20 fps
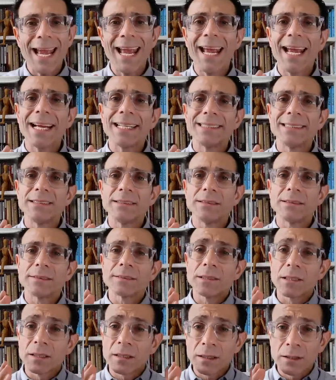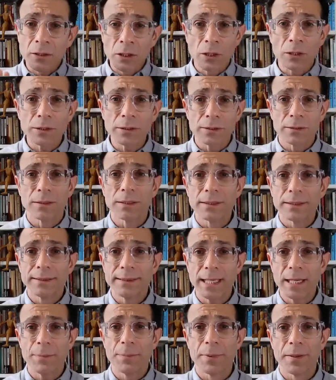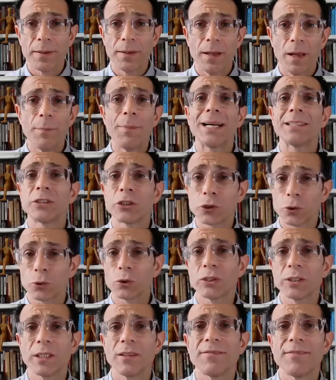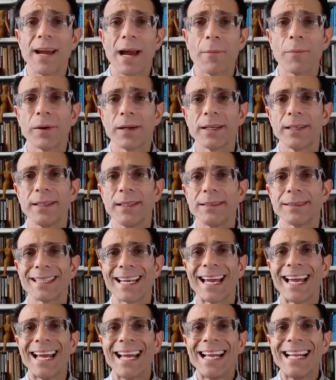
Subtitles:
And the third tip about sourcing fabric is